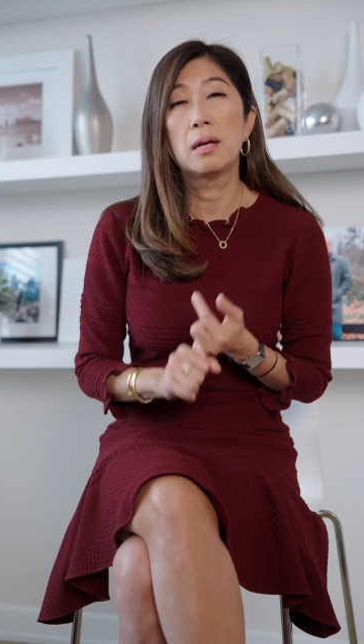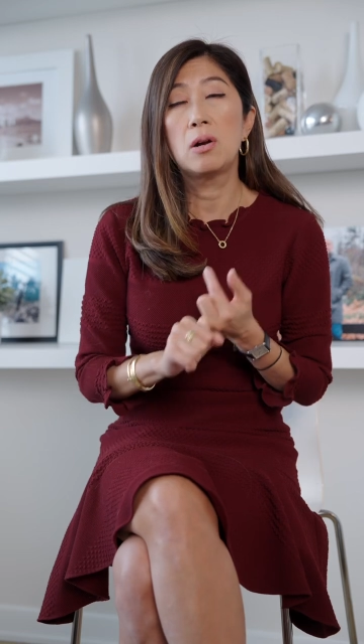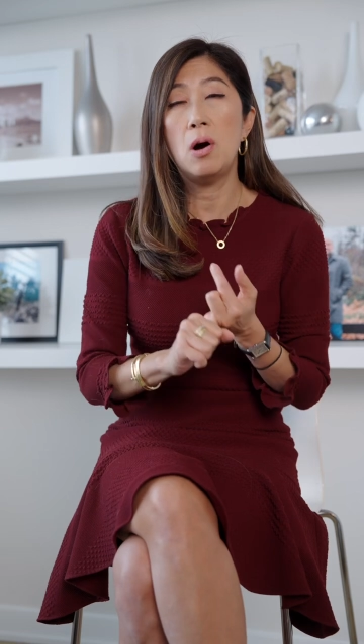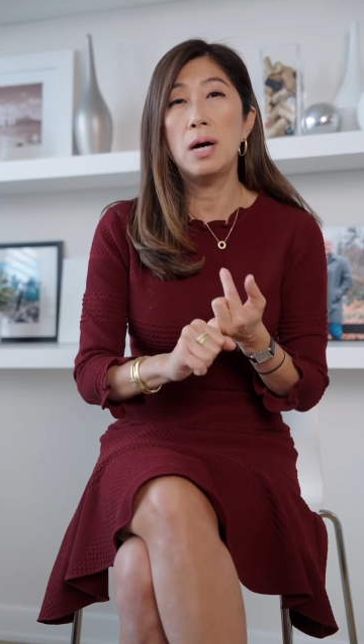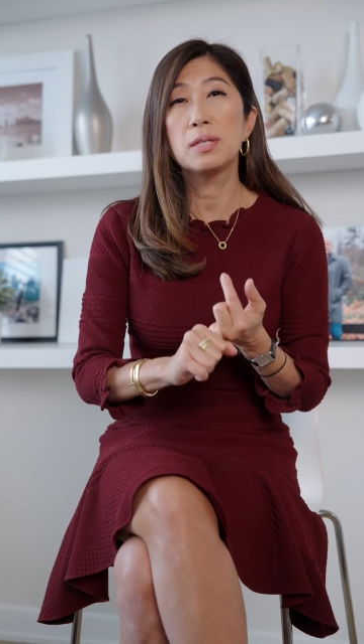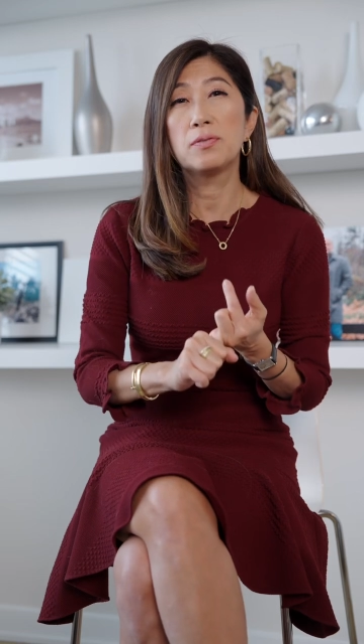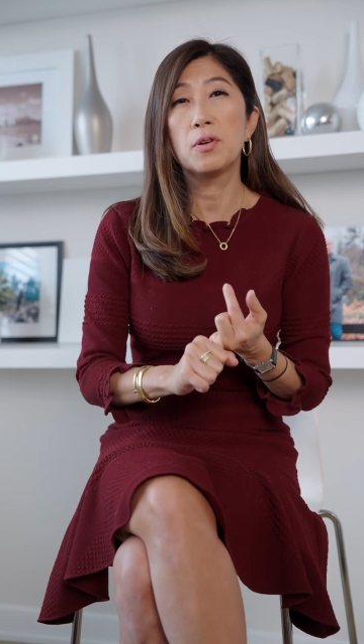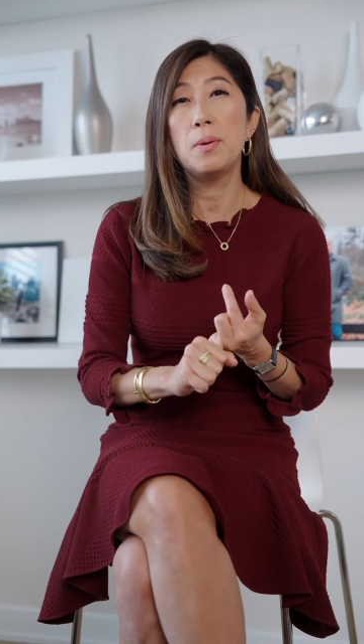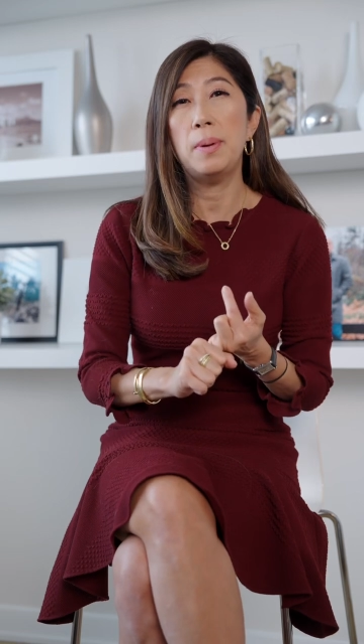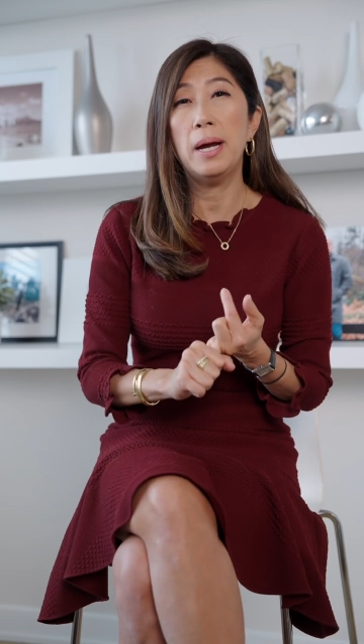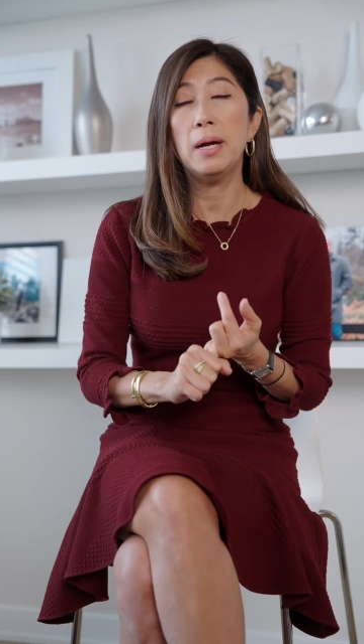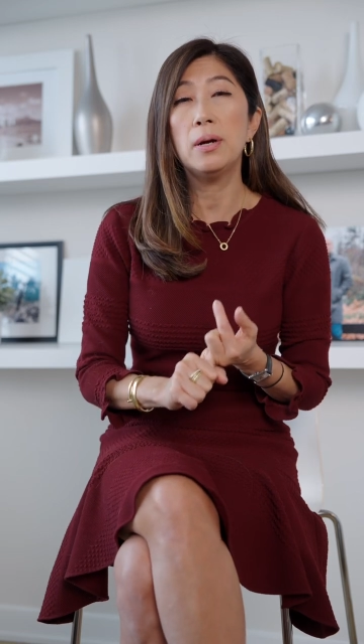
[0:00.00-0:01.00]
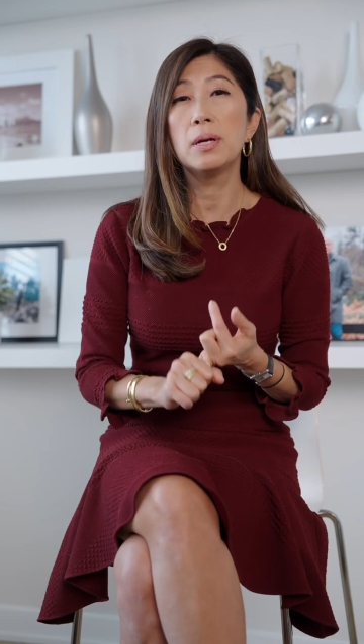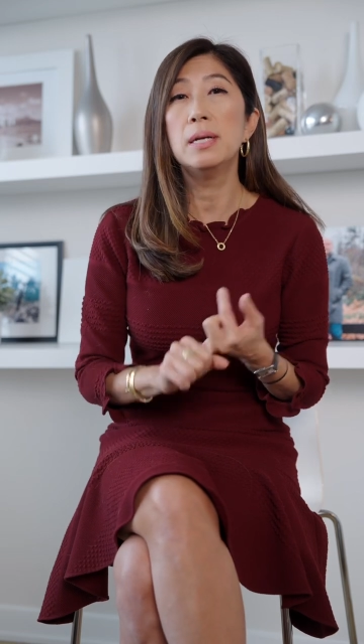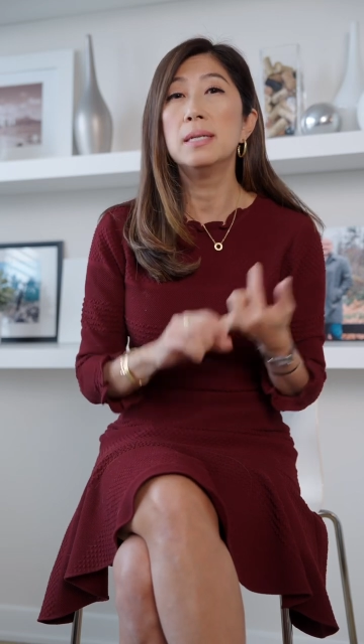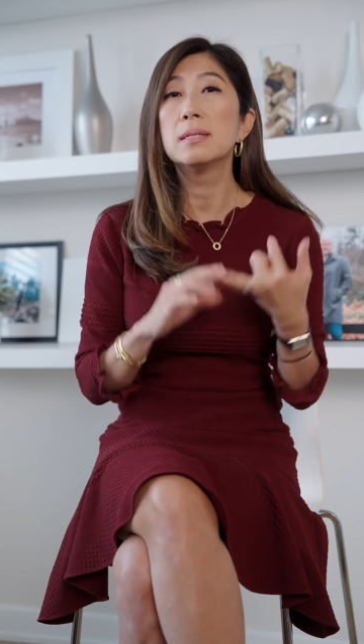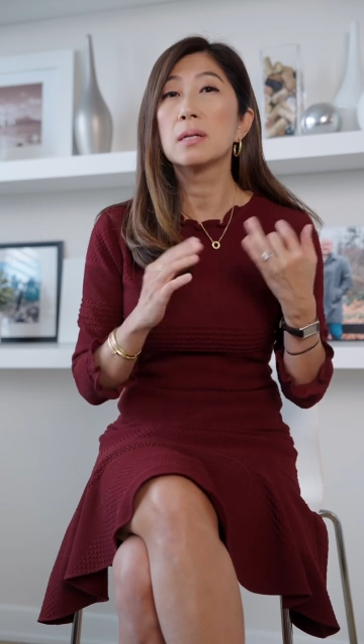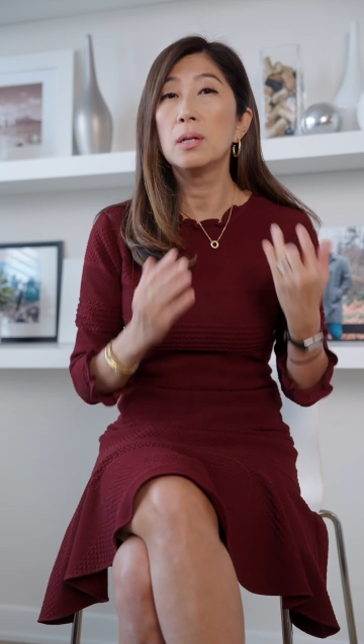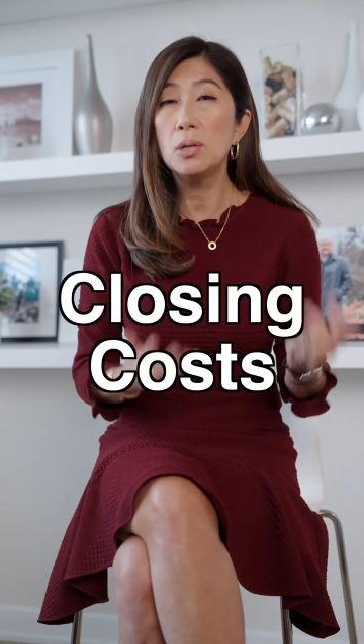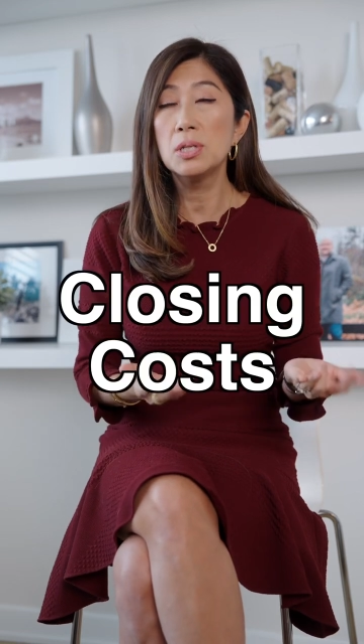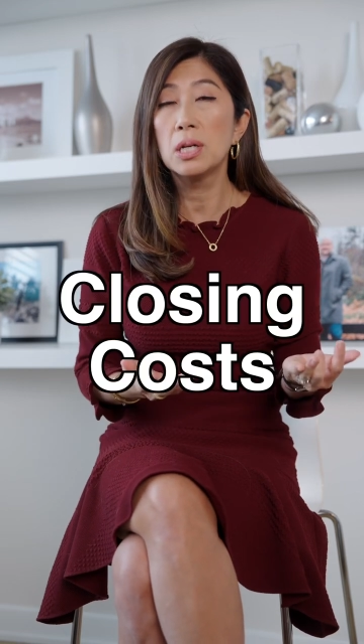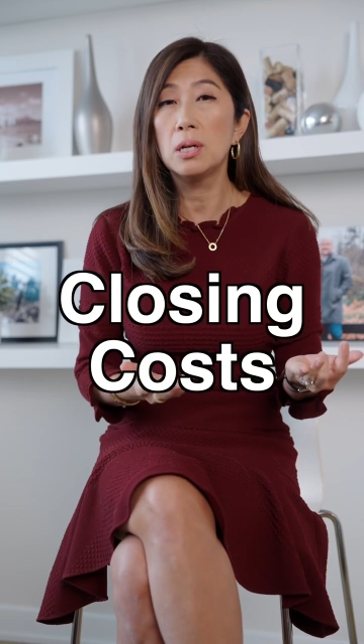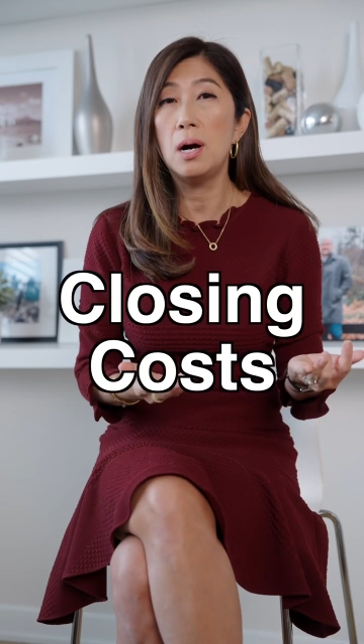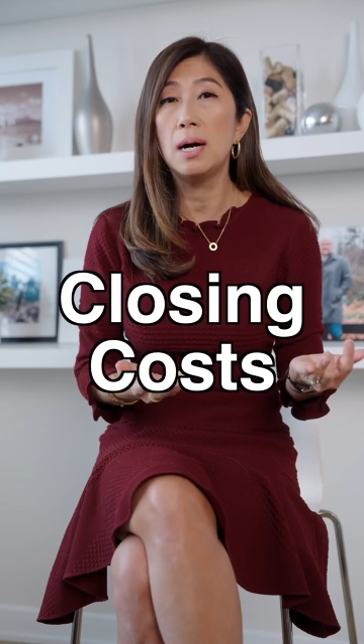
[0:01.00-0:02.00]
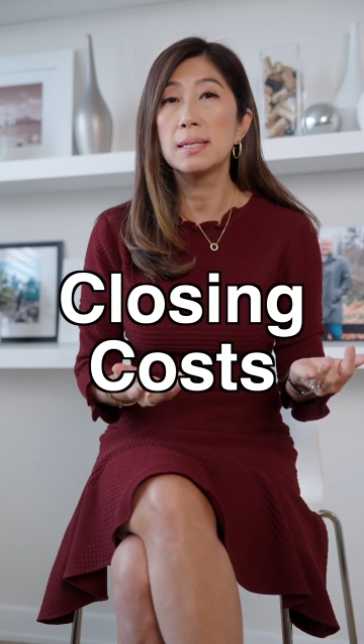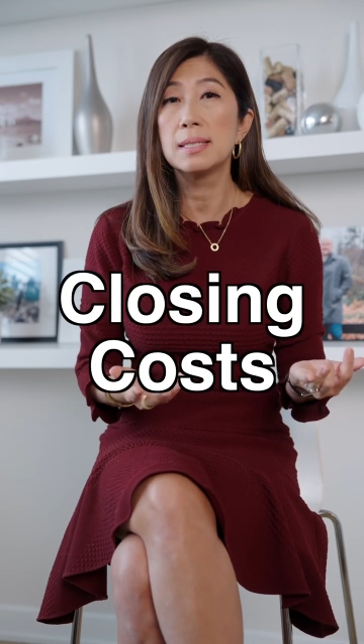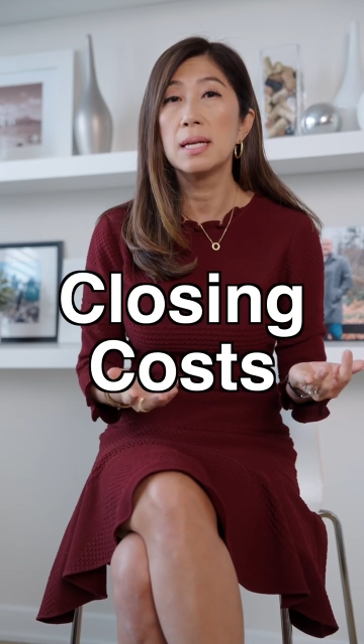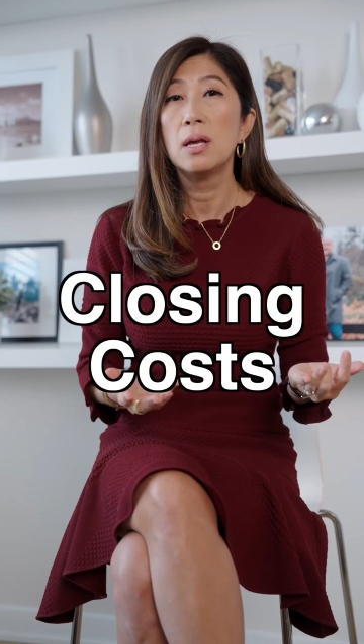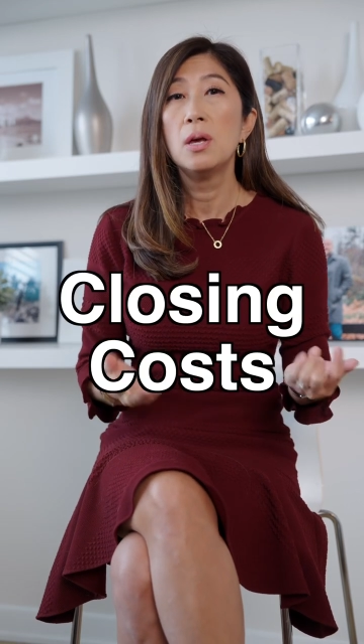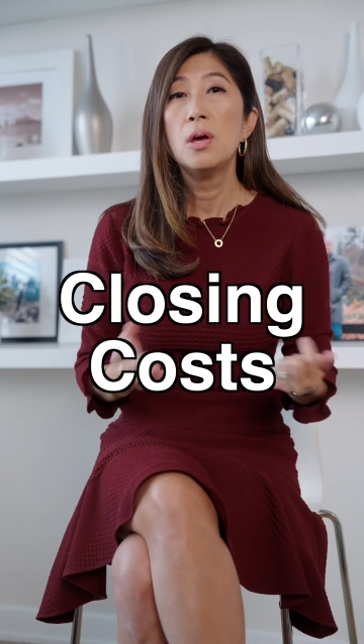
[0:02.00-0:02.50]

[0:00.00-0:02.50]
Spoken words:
cost for a buyer is closing costs.